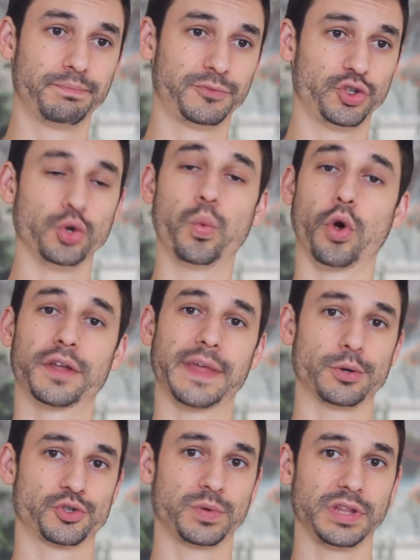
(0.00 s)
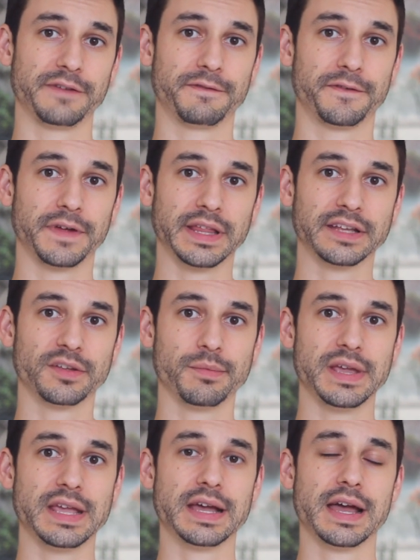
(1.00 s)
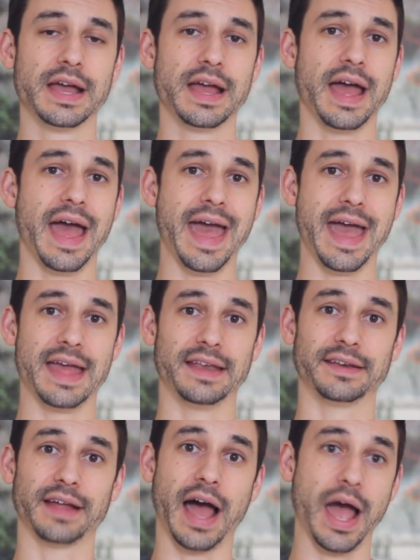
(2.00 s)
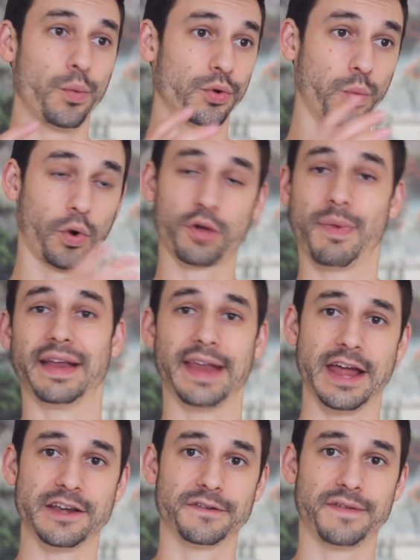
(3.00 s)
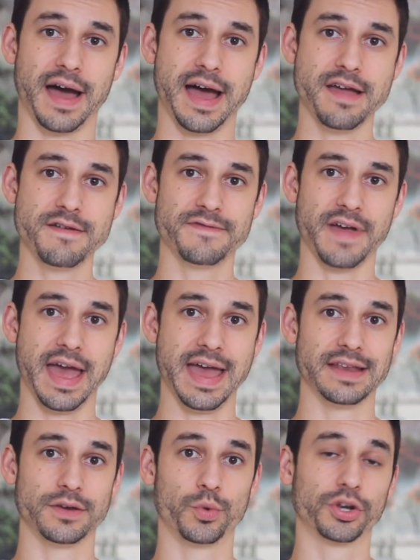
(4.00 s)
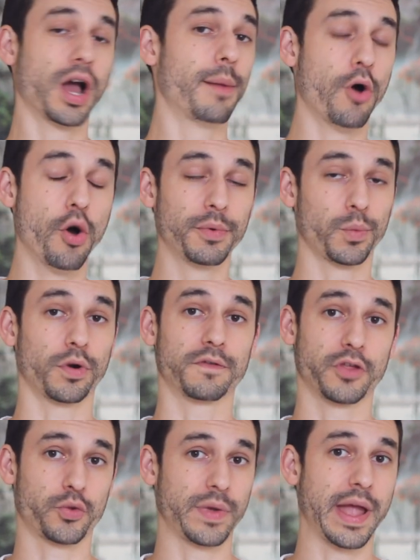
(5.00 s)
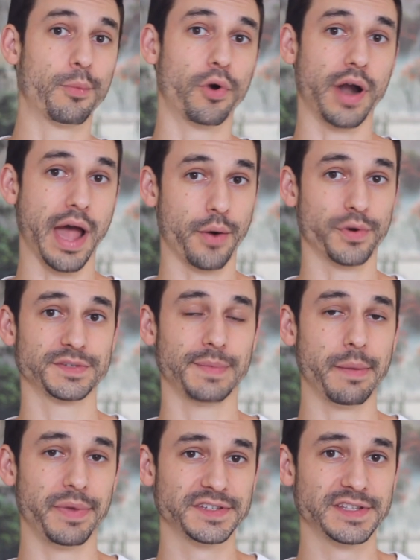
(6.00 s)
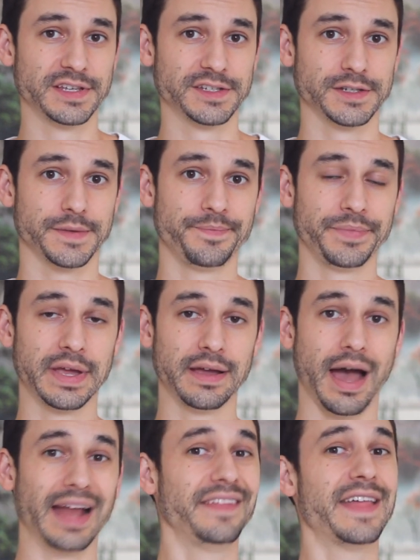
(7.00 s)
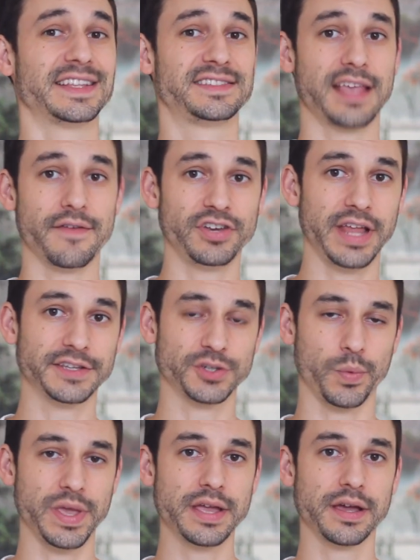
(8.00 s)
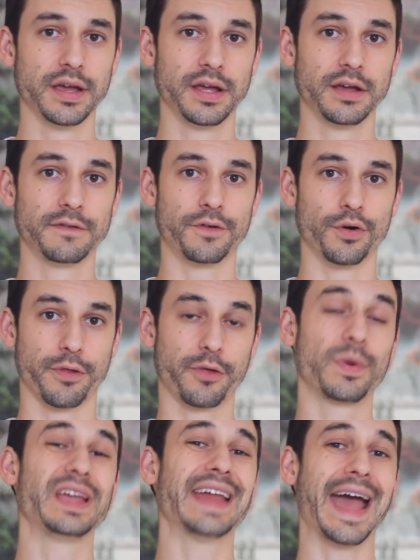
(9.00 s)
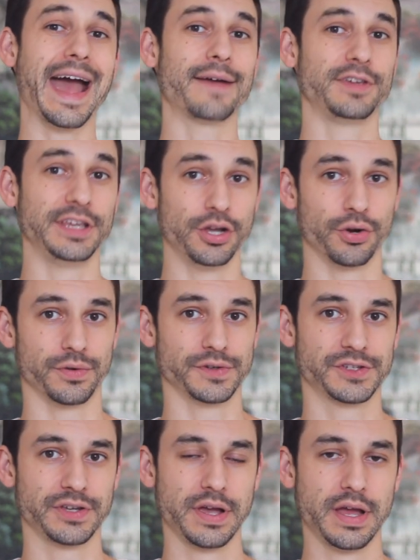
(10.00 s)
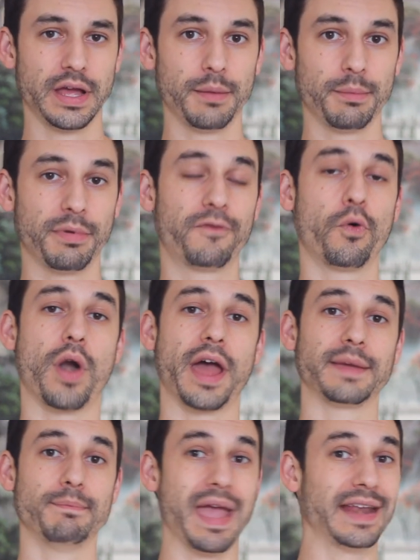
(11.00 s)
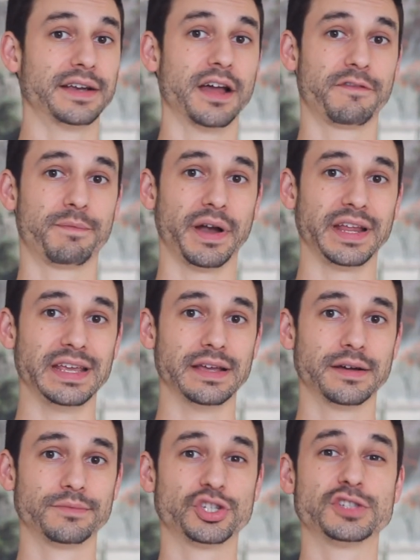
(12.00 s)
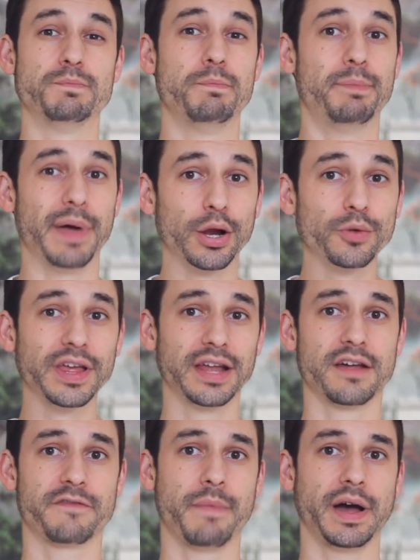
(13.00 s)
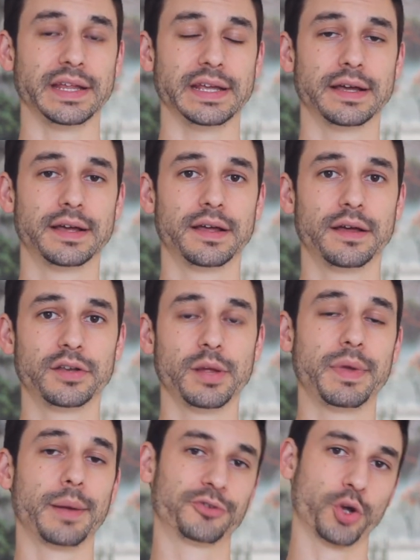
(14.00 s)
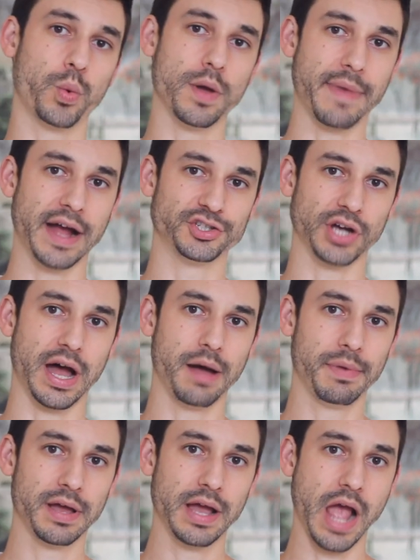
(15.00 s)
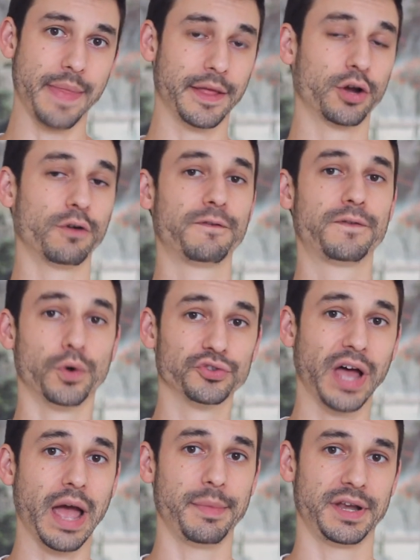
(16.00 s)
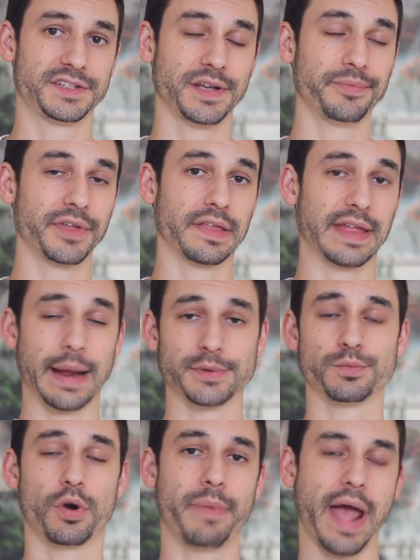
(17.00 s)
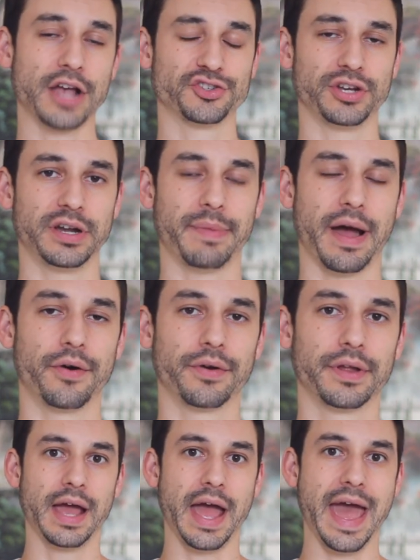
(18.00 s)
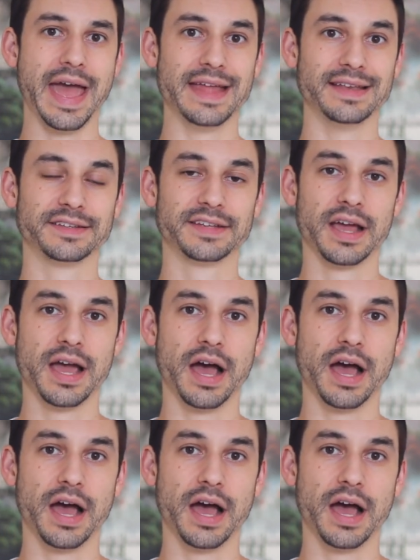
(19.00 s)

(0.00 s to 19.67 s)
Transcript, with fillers: do work that was really fulfilling to me, and I would work my nine to five and would come home and work for three or more hours in my business. I did that seven days a week for three and a half years before I made enough money, just barely enough money, to be able to quit my job and then go full time into something that I was more passionate about. And